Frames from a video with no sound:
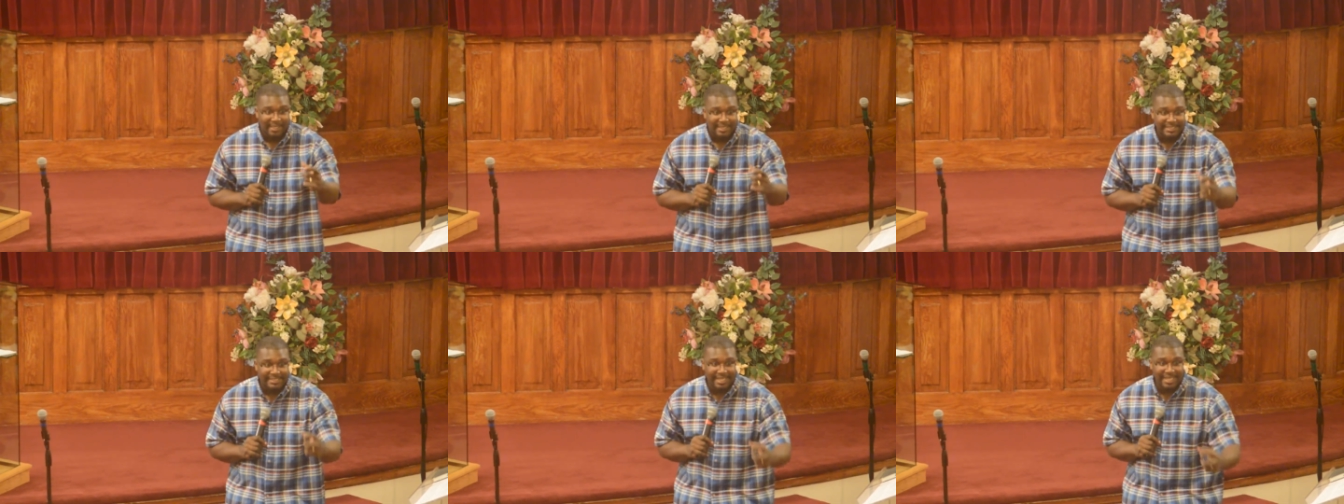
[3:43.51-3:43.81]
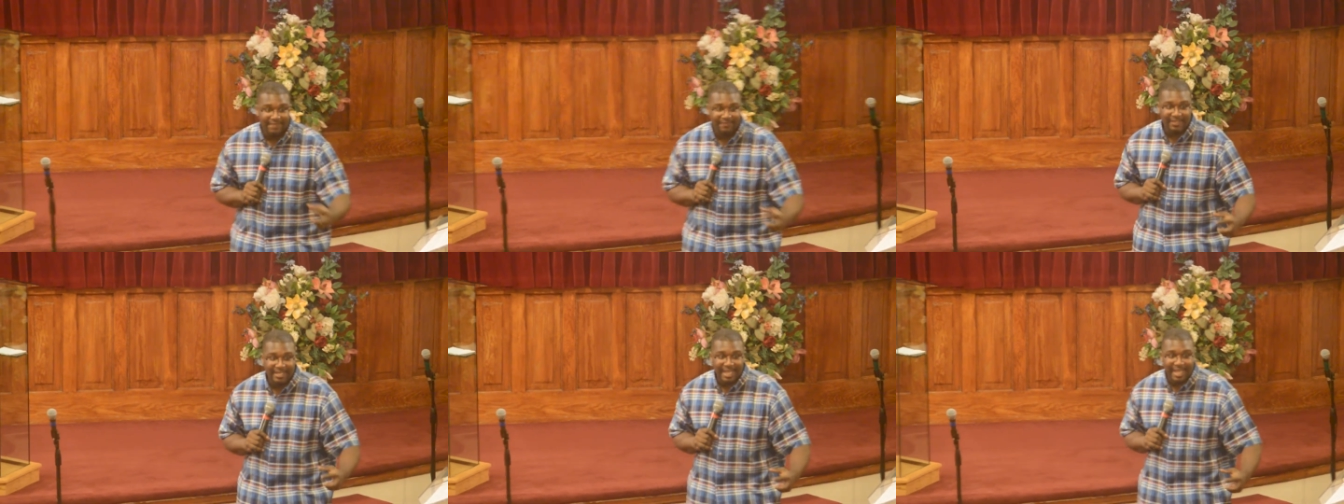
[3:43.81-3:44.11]

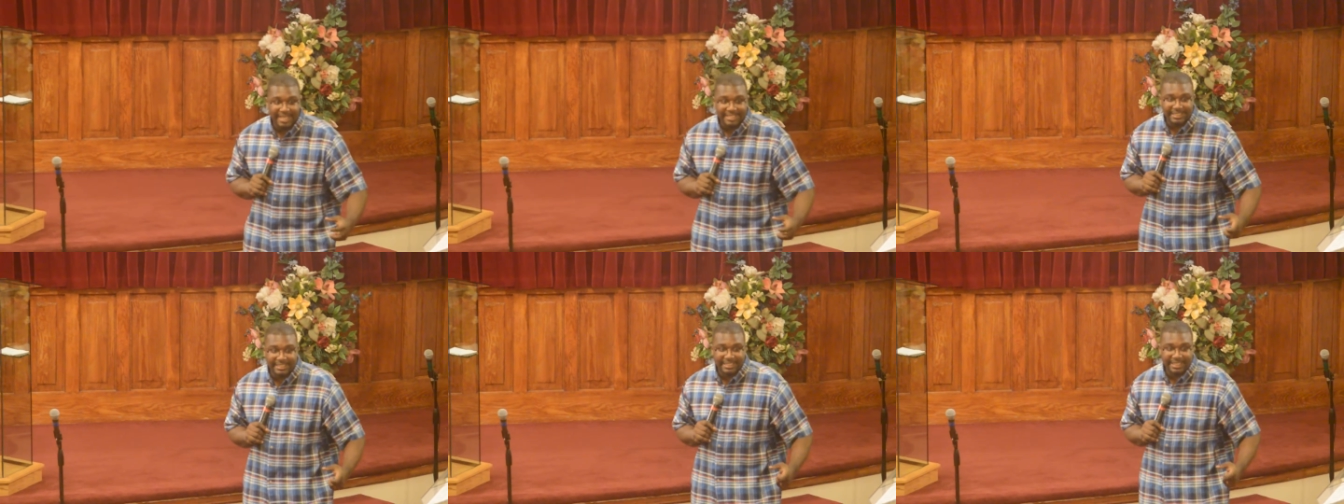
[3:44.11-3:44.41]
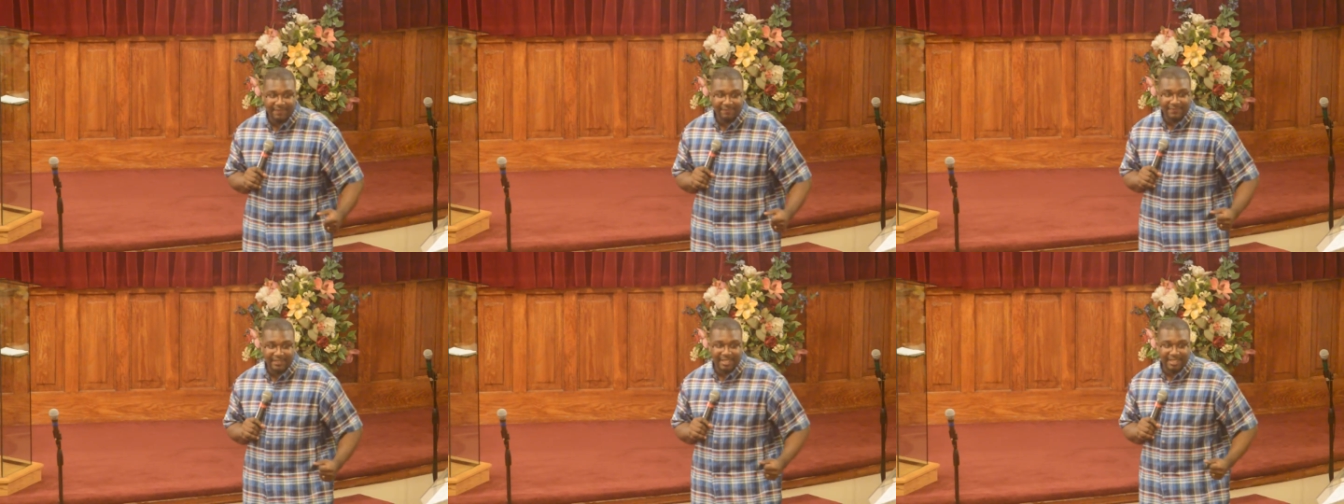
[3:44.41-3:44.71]
David had the
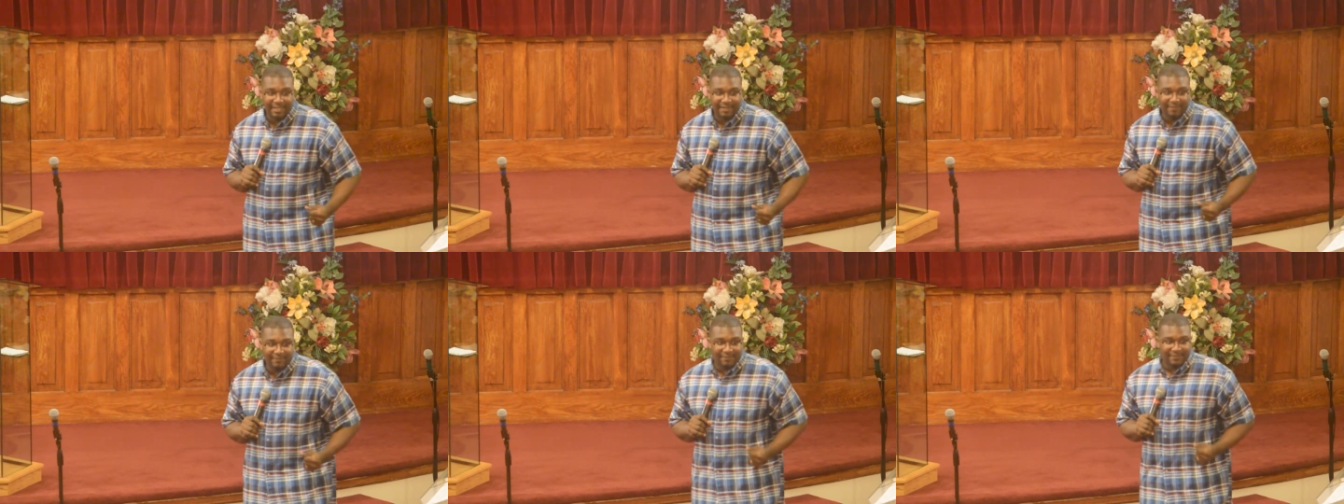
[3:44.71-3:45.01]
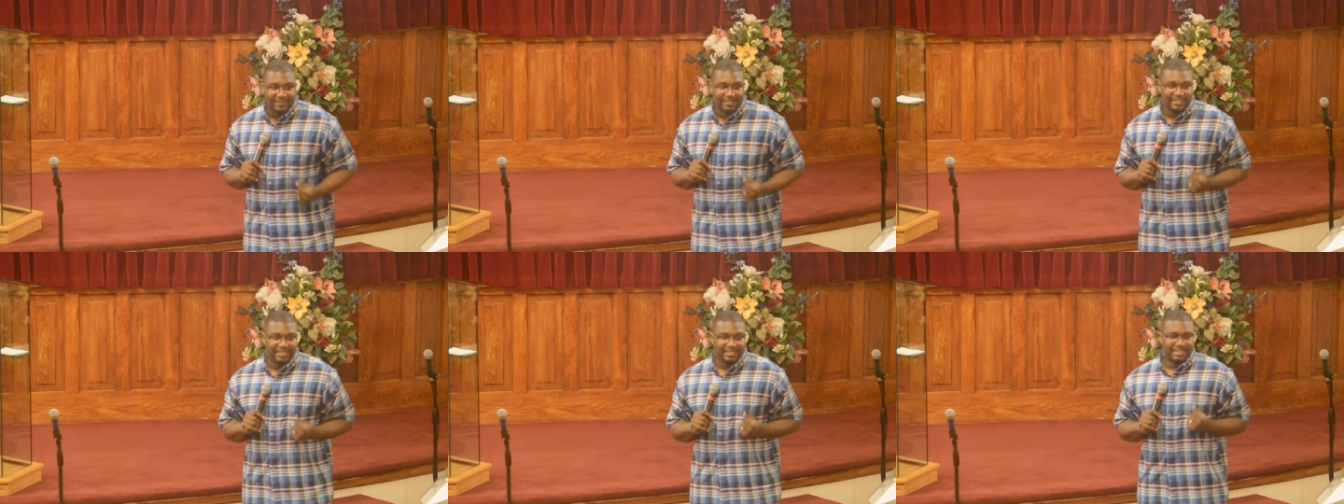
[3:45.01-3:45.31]
gift of
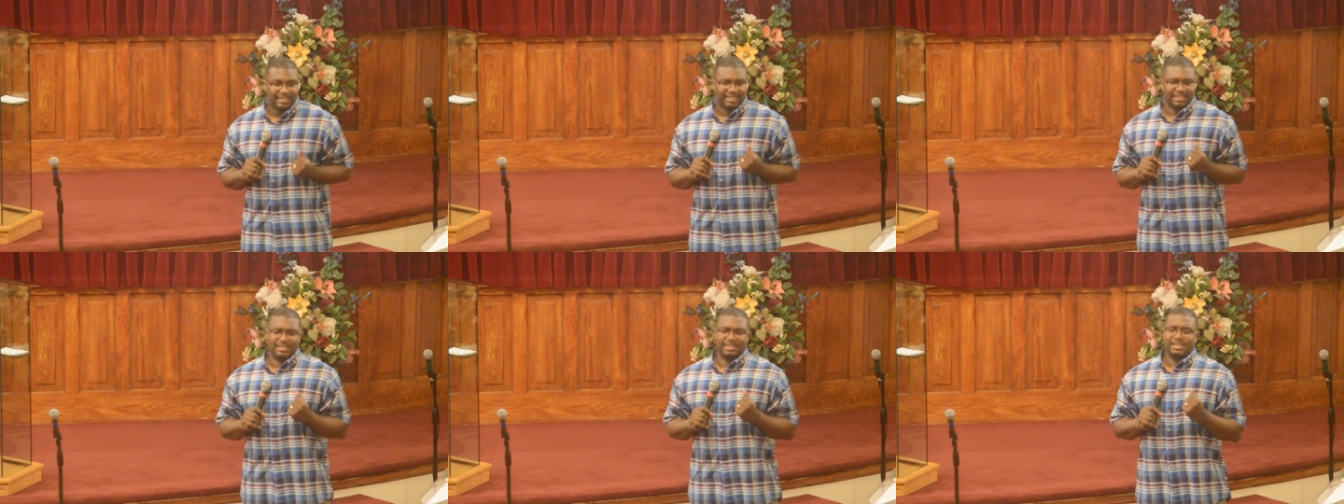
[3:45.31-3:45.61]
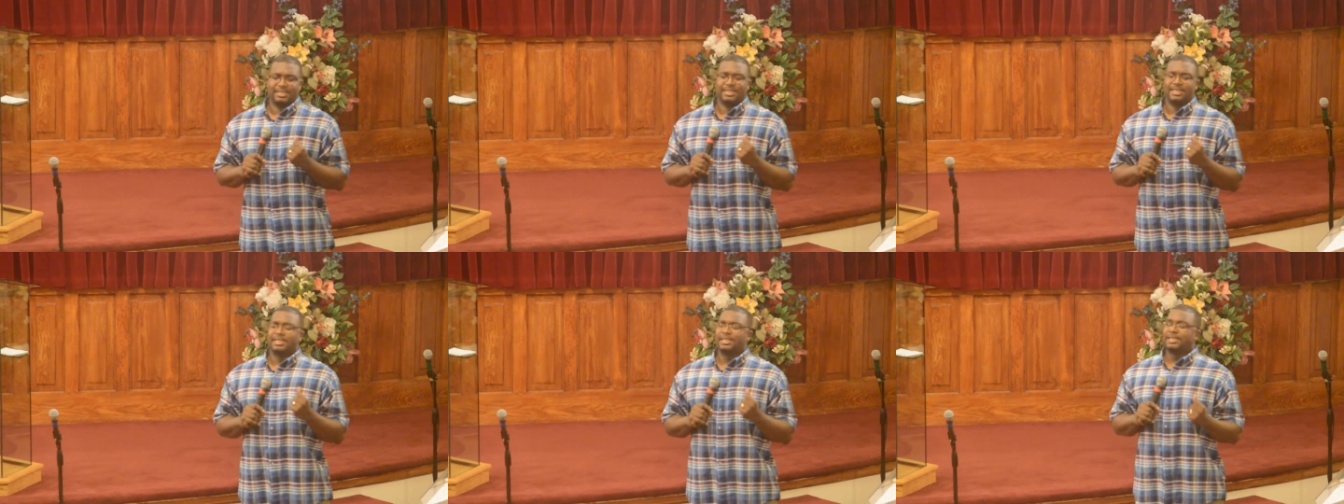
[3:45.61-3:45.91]

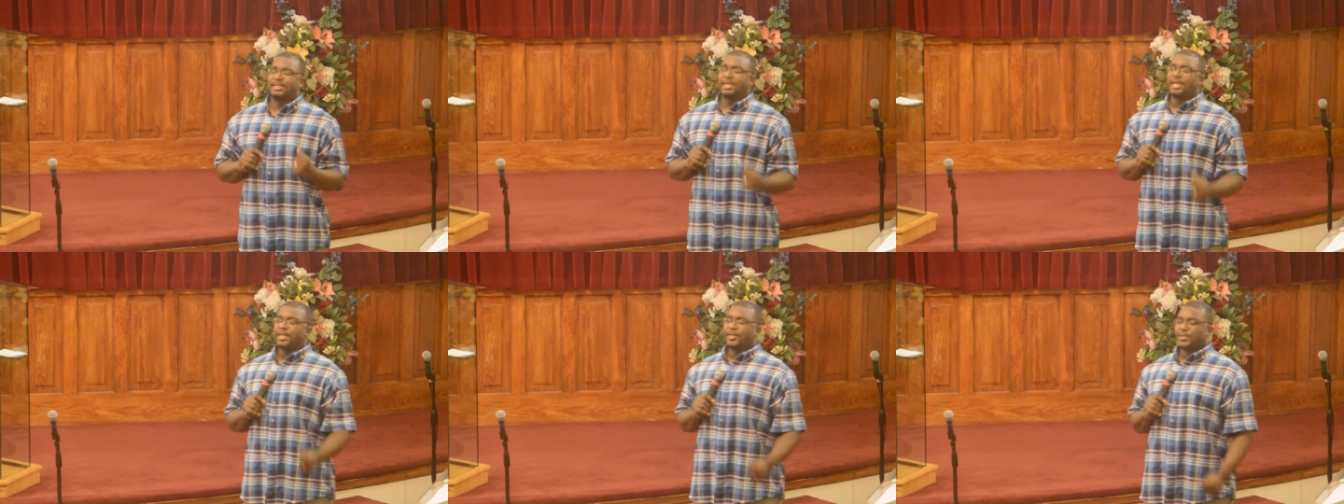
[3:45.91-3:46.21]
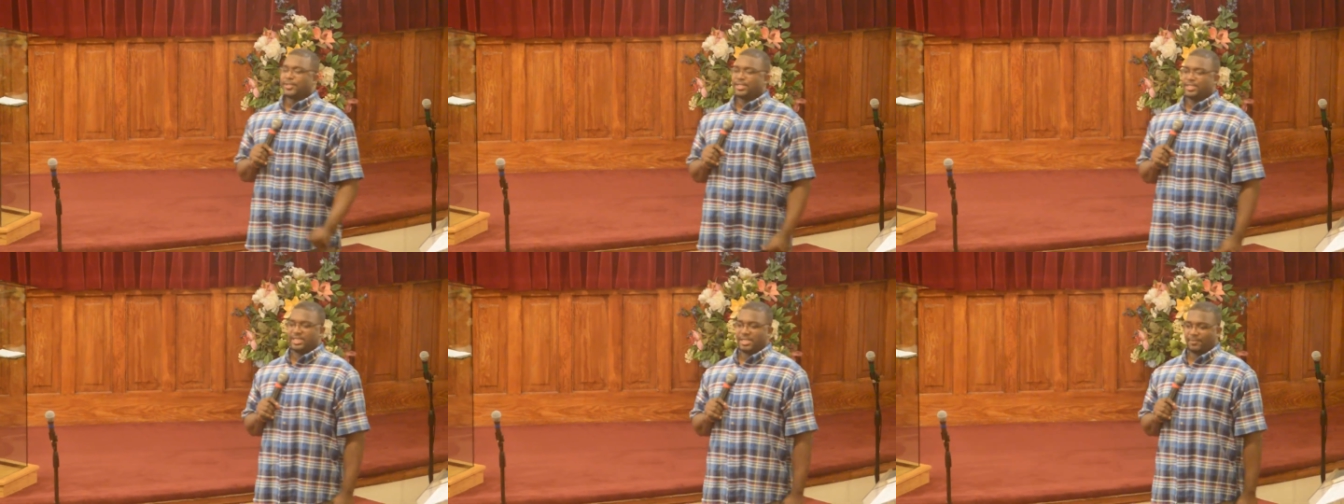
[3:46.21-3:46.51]

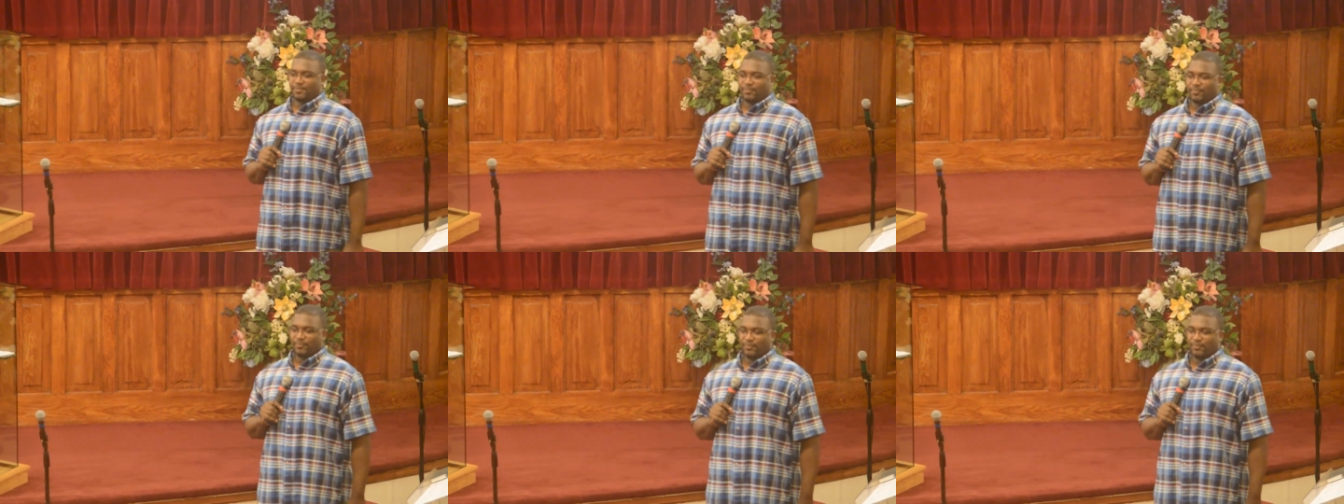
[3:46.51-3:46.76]
leadership.